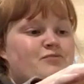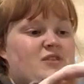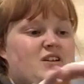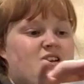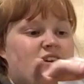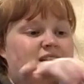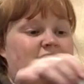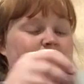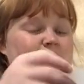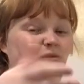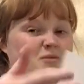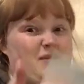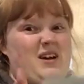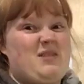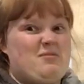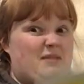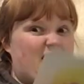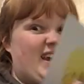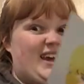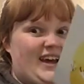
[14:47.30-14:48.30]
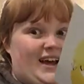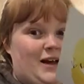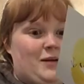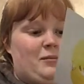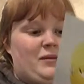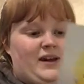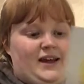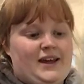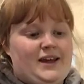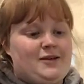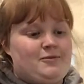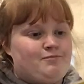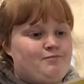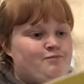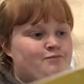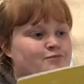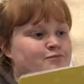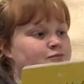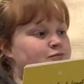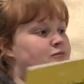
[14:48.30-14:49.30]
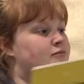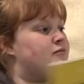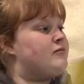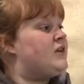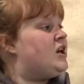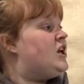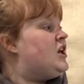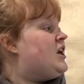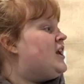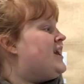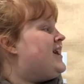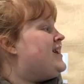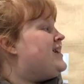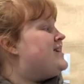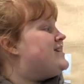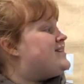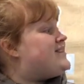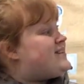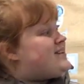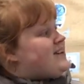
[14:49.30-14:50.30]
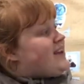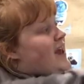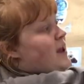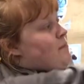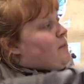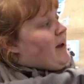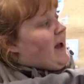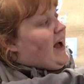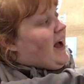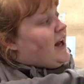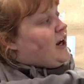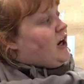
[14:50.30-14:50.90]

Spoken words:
That would make me happy. Skip and